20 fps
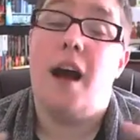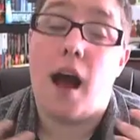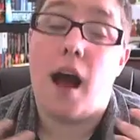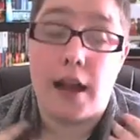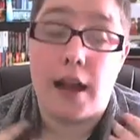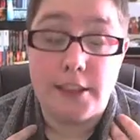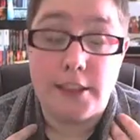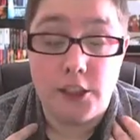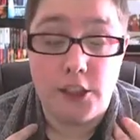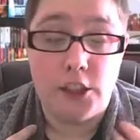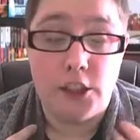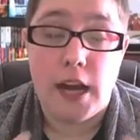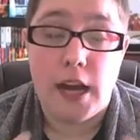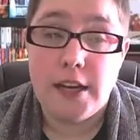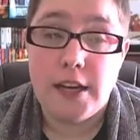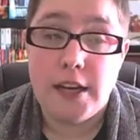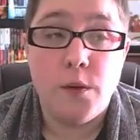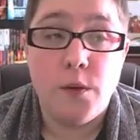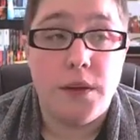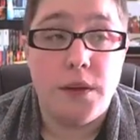I
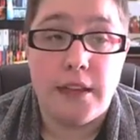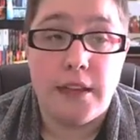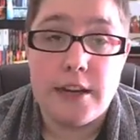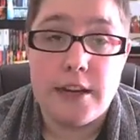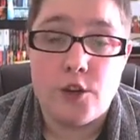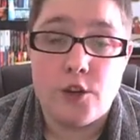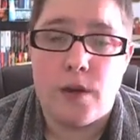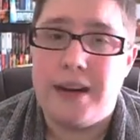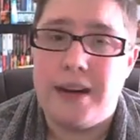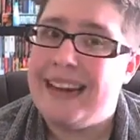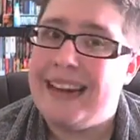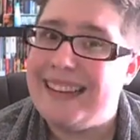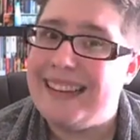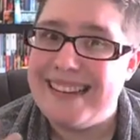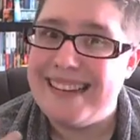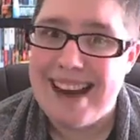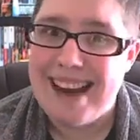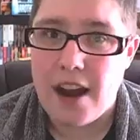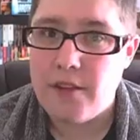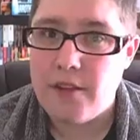genuinely enjoyed it. It's
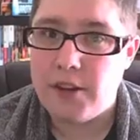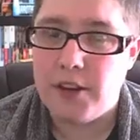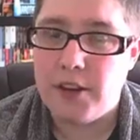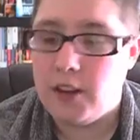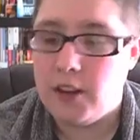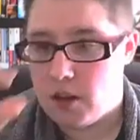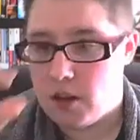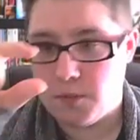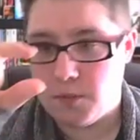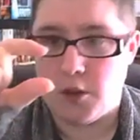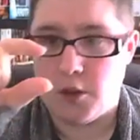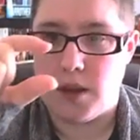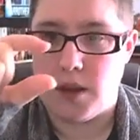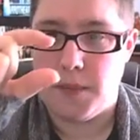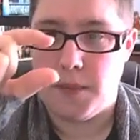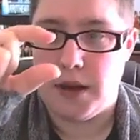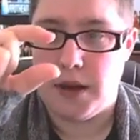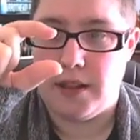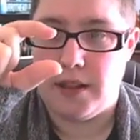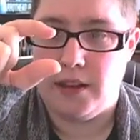not a very long book. I
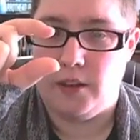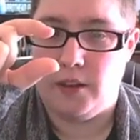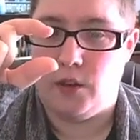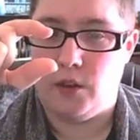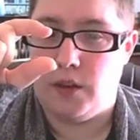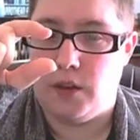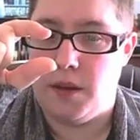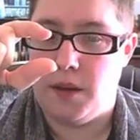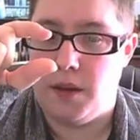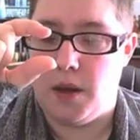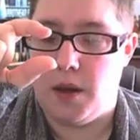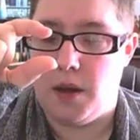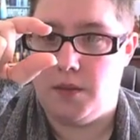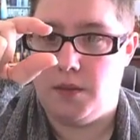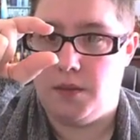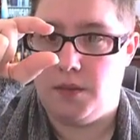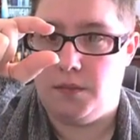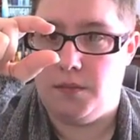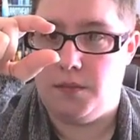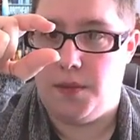mean, I think it's only about
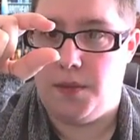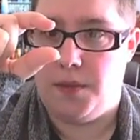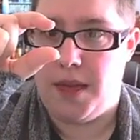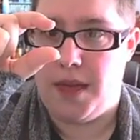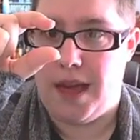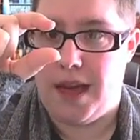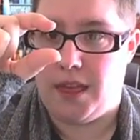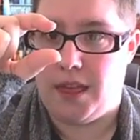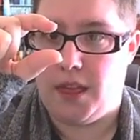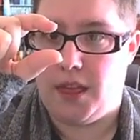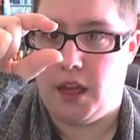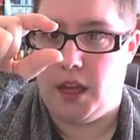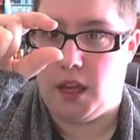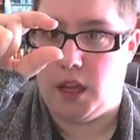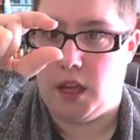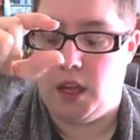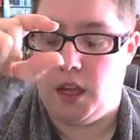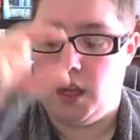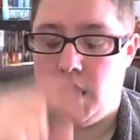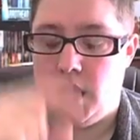that
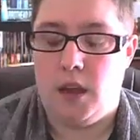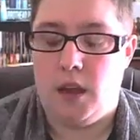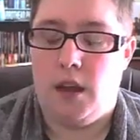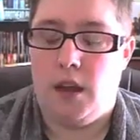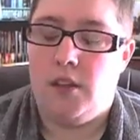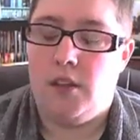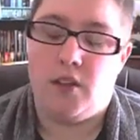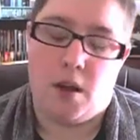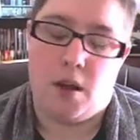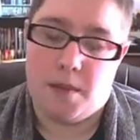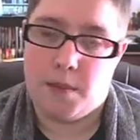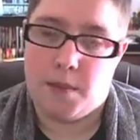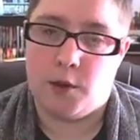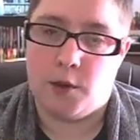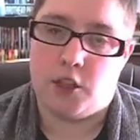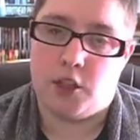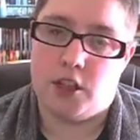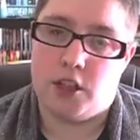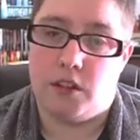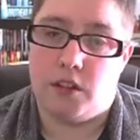thick. It's on my
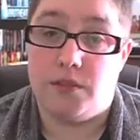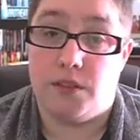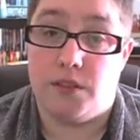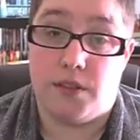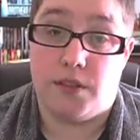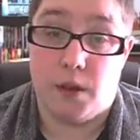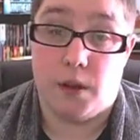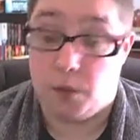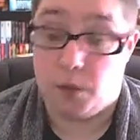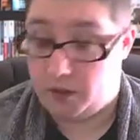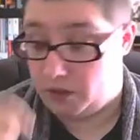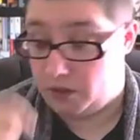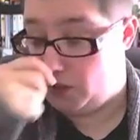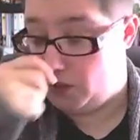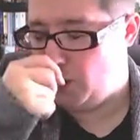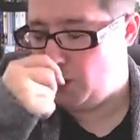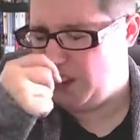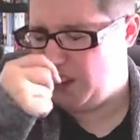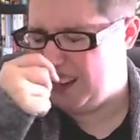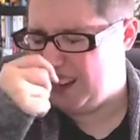bookshelf. If I wasn't
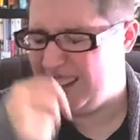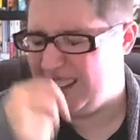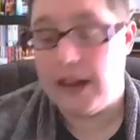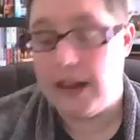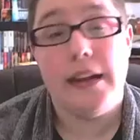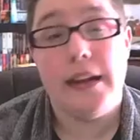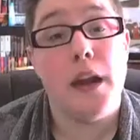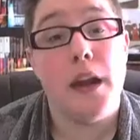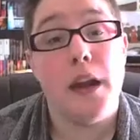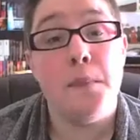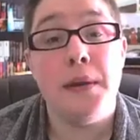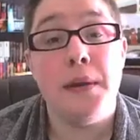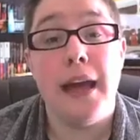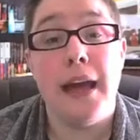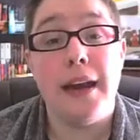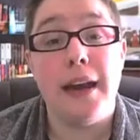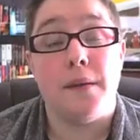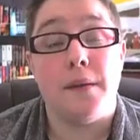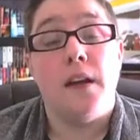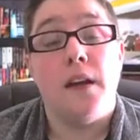so lazy, I'd get up and get
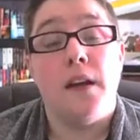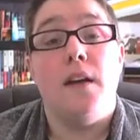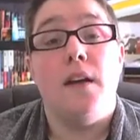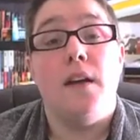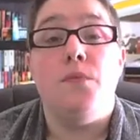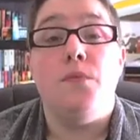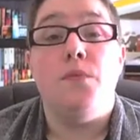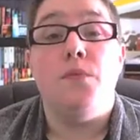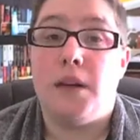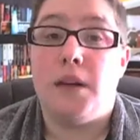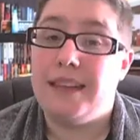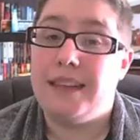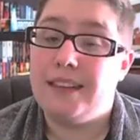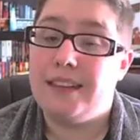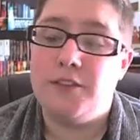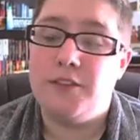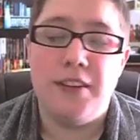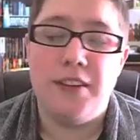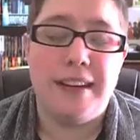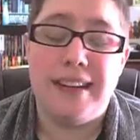it. But it's
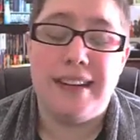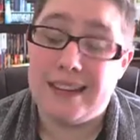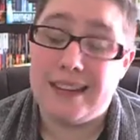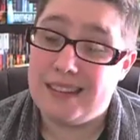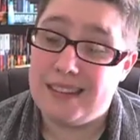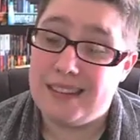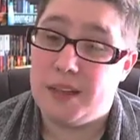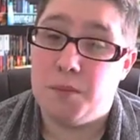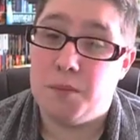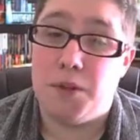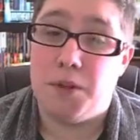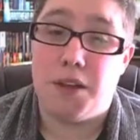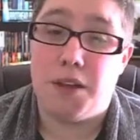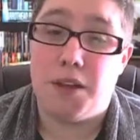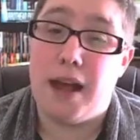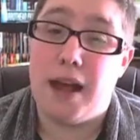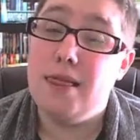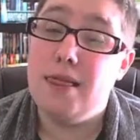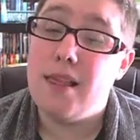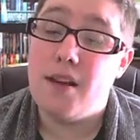a fantastic book.
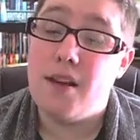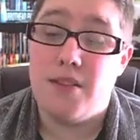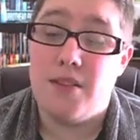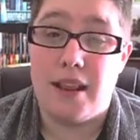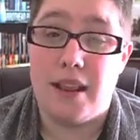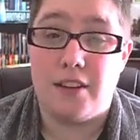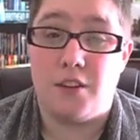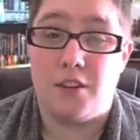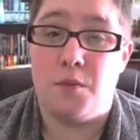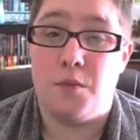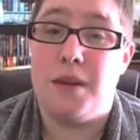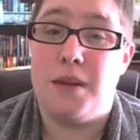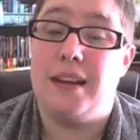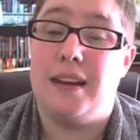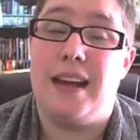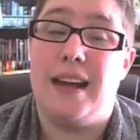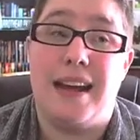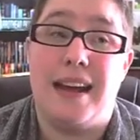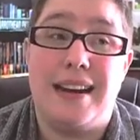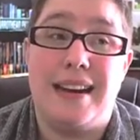I love Alex Mint,
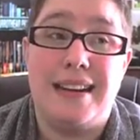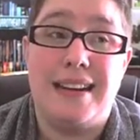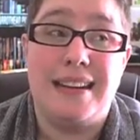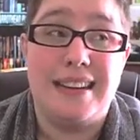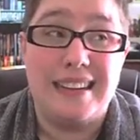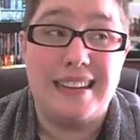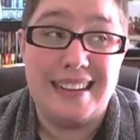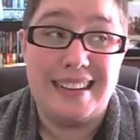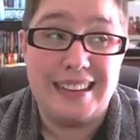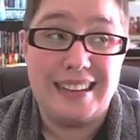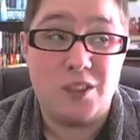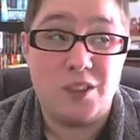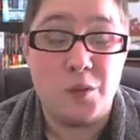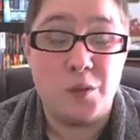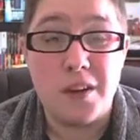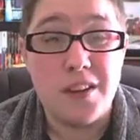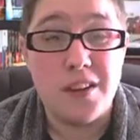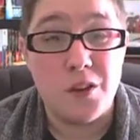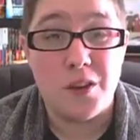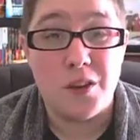and it's
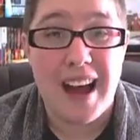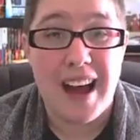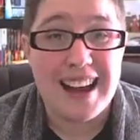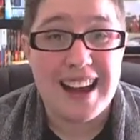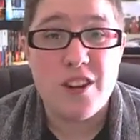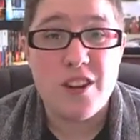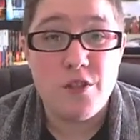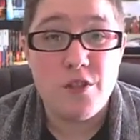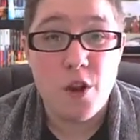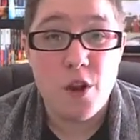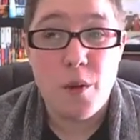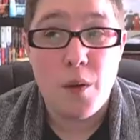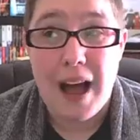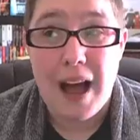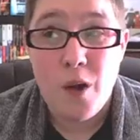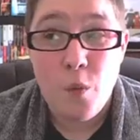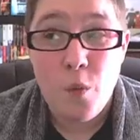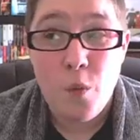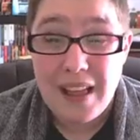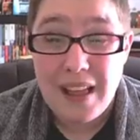one of those, I don't know
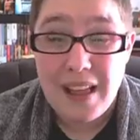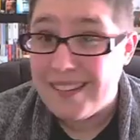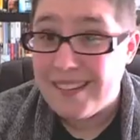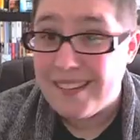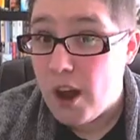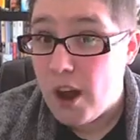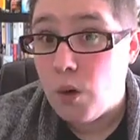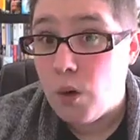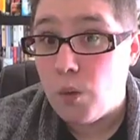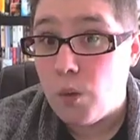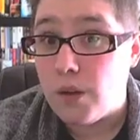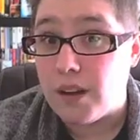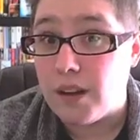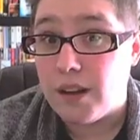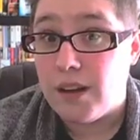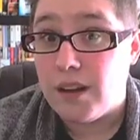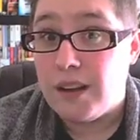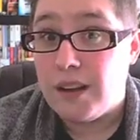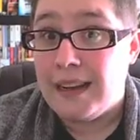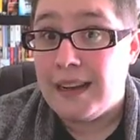how well known
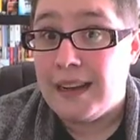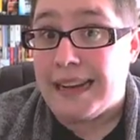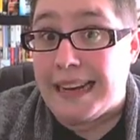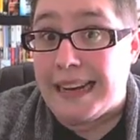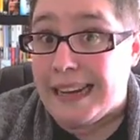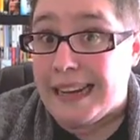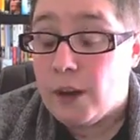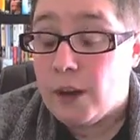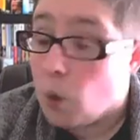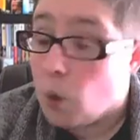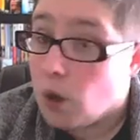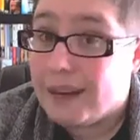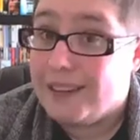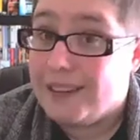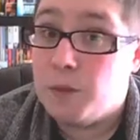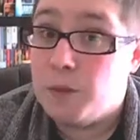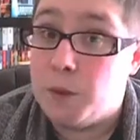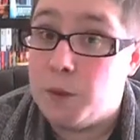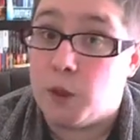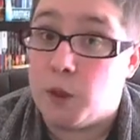he or
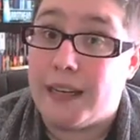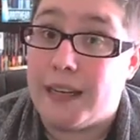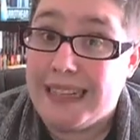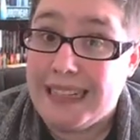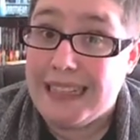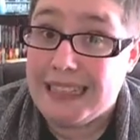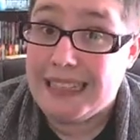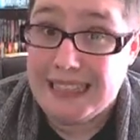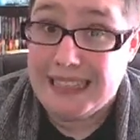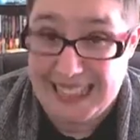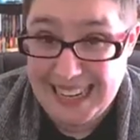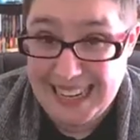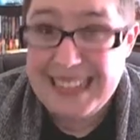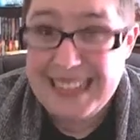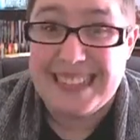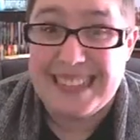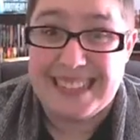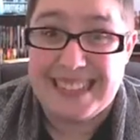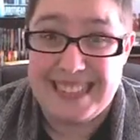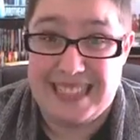his book
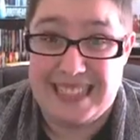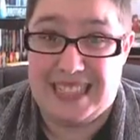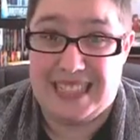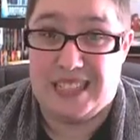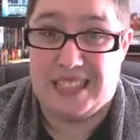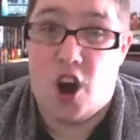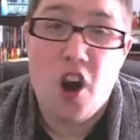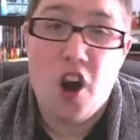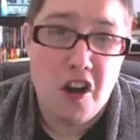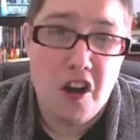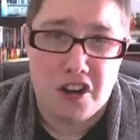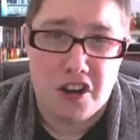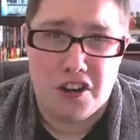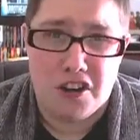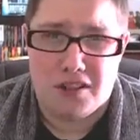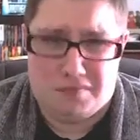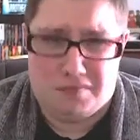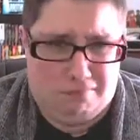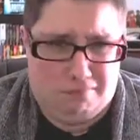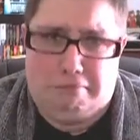
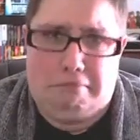are.